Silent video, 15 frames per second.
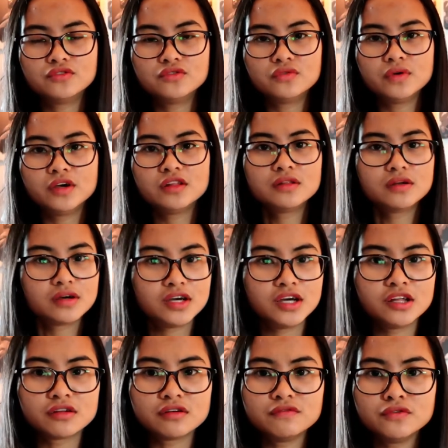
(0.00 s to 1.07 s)
doing the
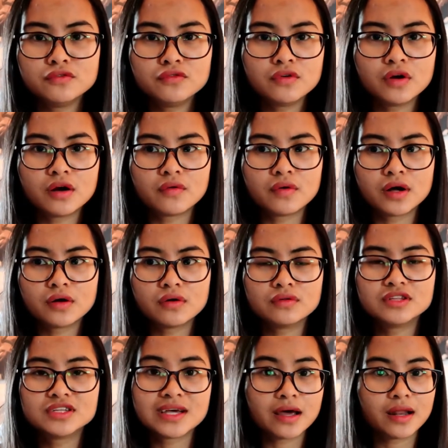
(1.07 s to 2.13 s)
interview around
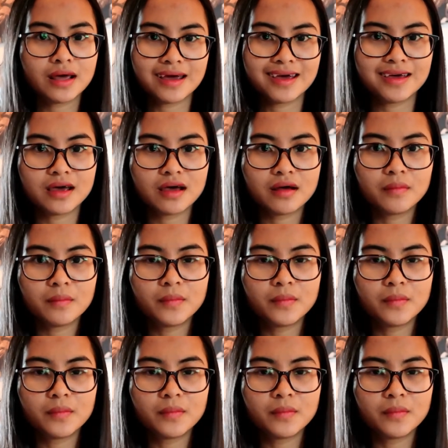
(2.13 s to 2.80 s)
10 a.m.